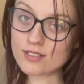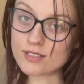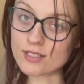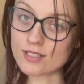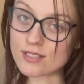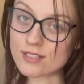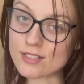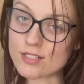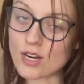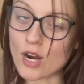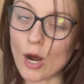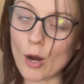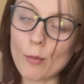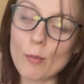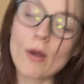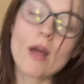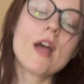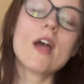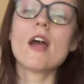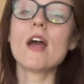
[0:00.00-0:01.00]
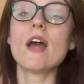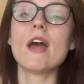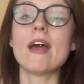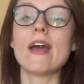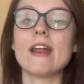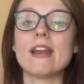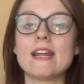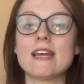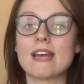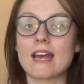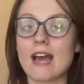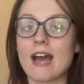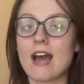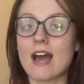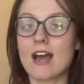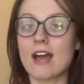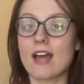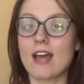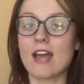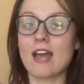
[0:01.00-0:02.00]
to this top. And it
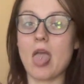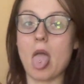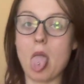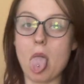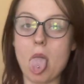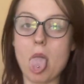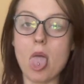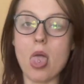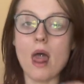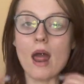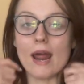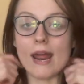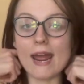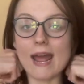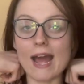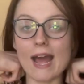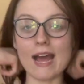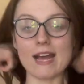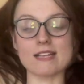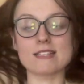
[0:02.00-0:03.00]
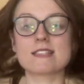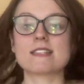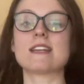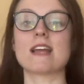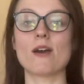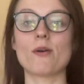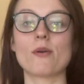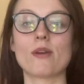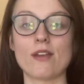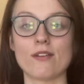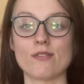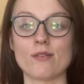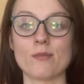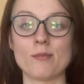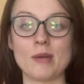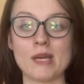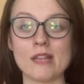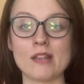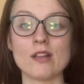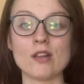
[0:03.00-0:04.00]
has now given
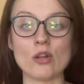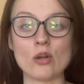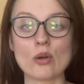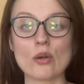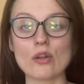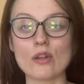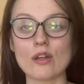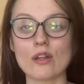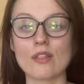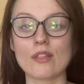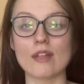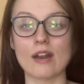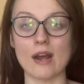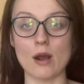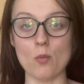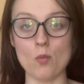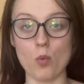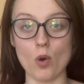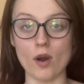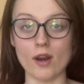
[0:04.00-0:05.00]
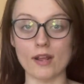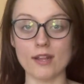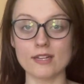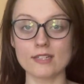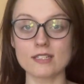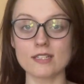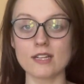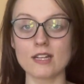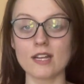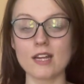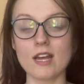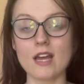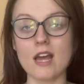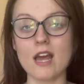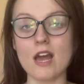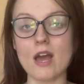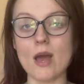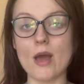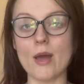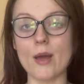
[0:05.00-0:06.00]
me the look that I wanted.
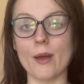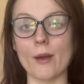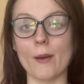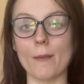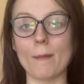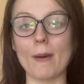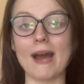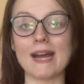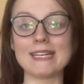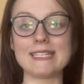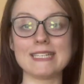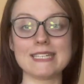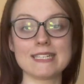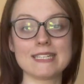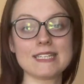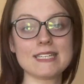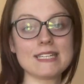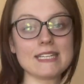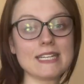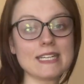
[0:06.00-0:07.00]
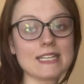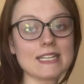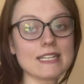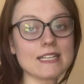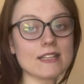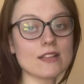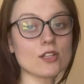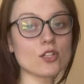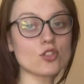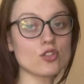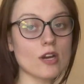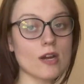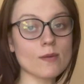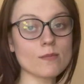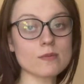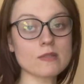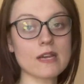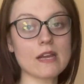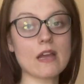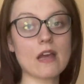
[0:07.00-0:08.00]
I didn't need it in the straps
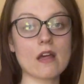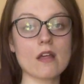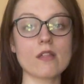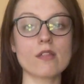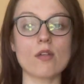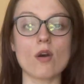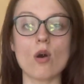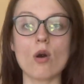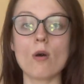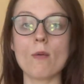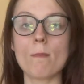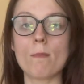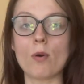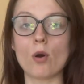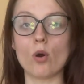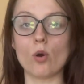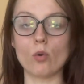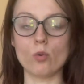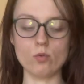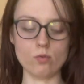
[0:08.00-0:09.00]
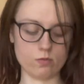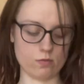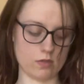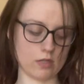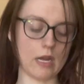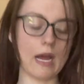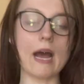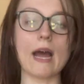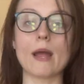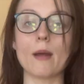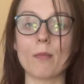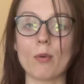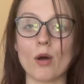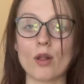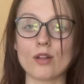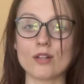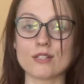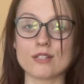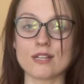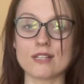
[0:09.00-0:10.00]
like I thought. Oh, I
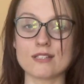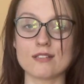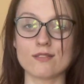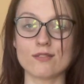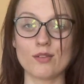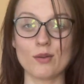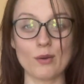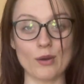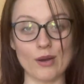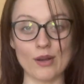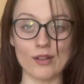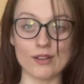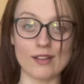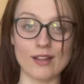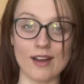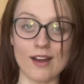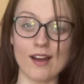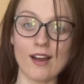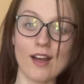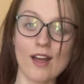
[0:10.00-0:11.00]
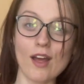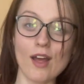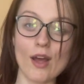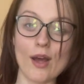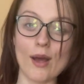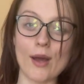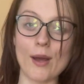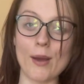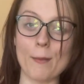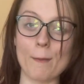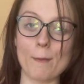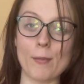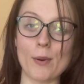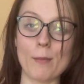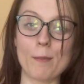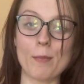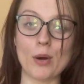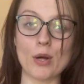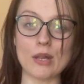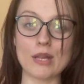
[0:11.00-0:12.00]
apologize if you heard that. But
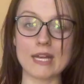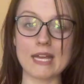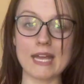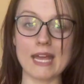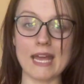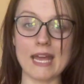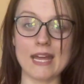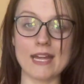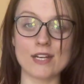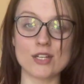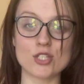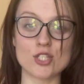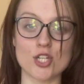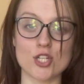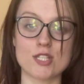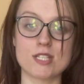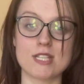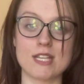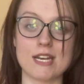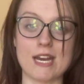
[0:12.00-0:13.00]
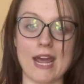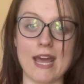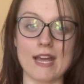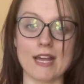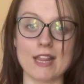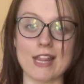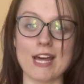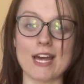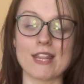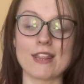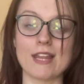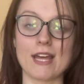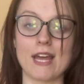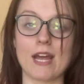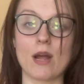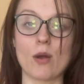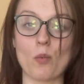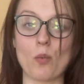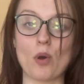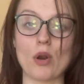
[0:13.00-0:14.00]
pulling in just the neckline like I
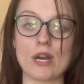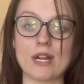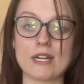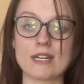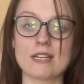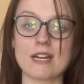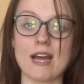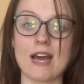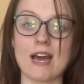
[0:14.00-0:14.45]
wanted